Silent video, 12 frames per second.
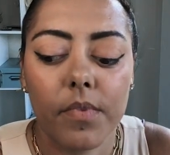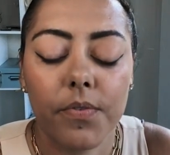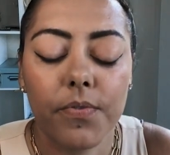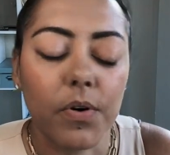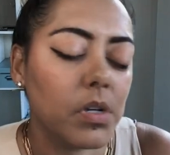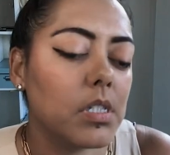
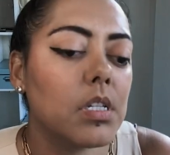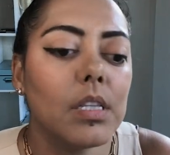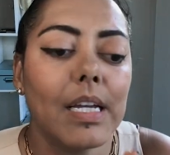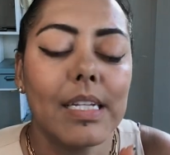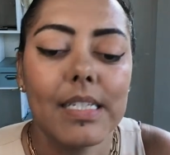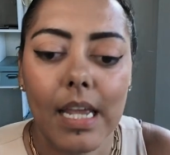focus on
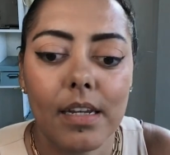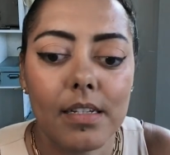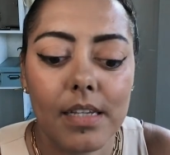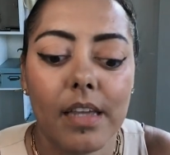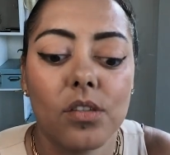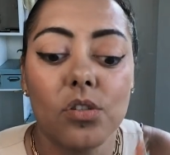like day to
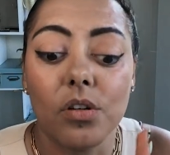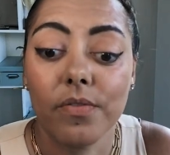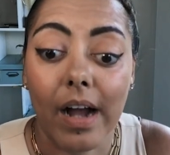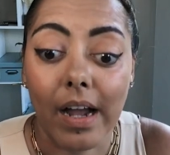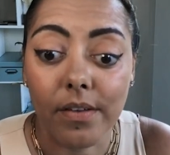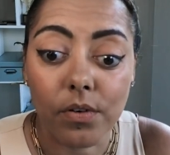day
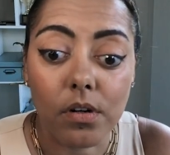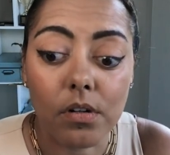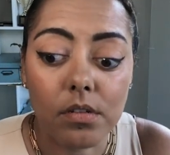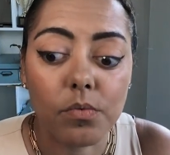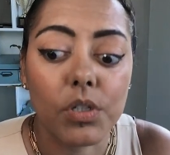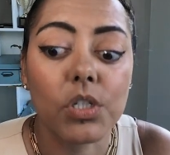
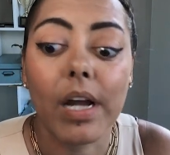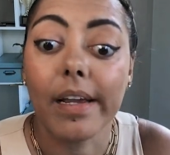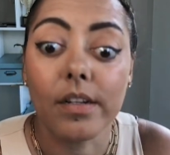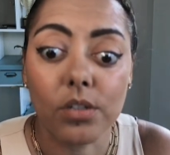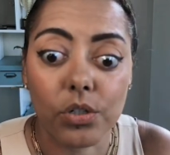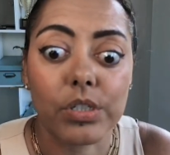survival, which I
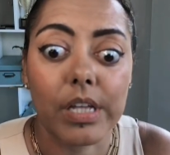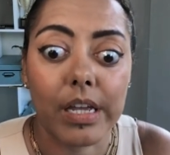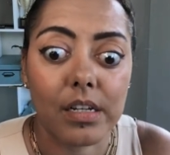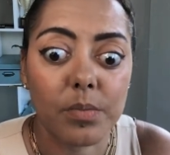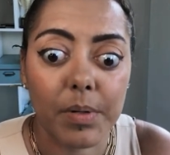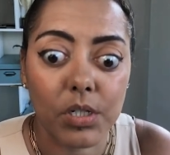
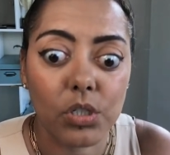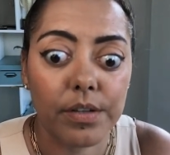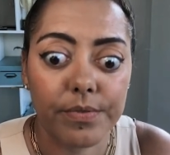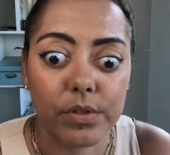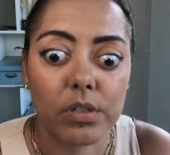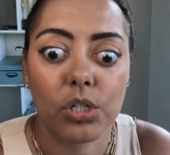understand, especially
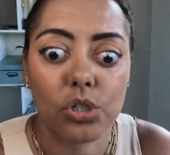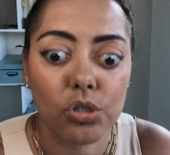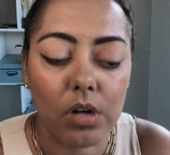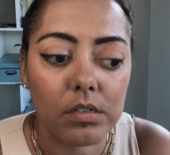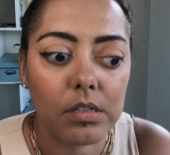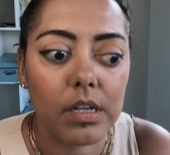if you're like
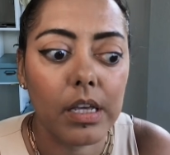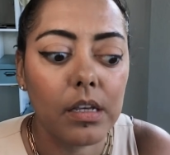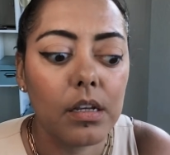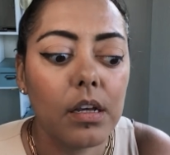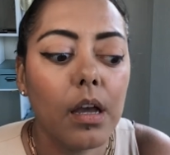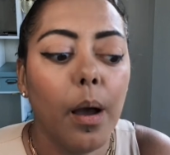
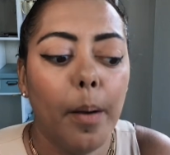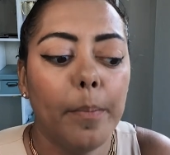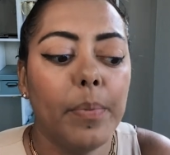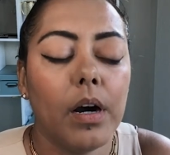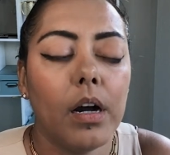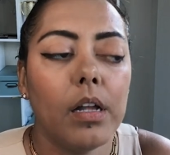struggling.
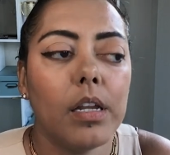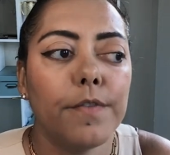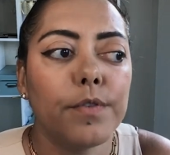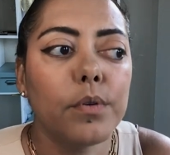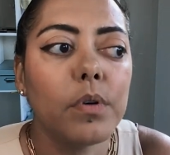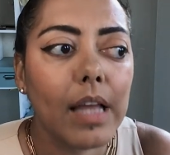But
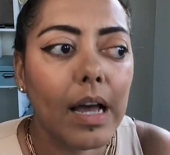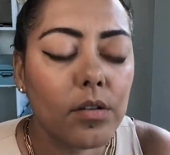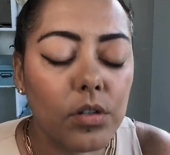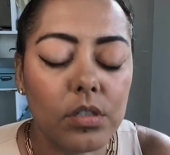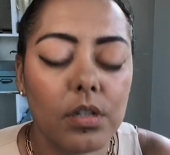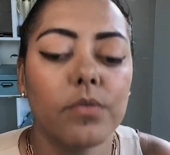if you allow
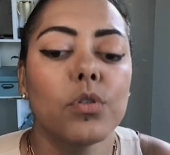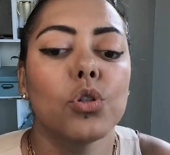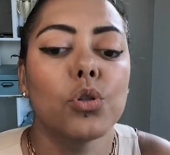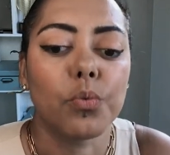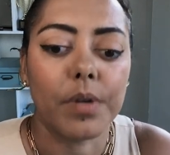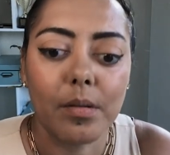yourself to
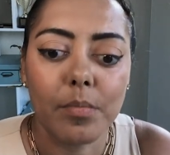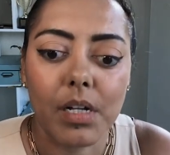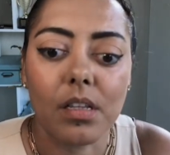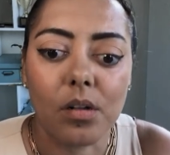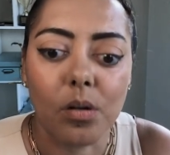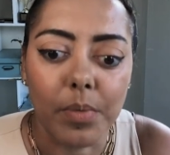dream a
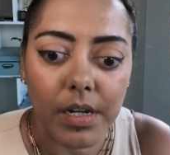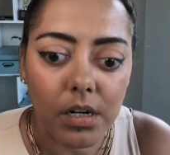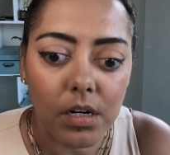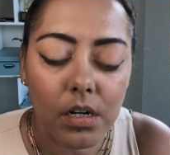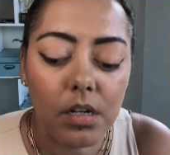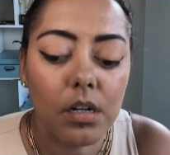little
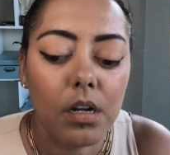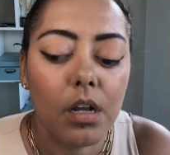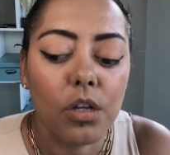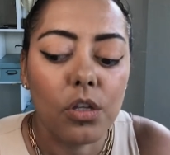bigger,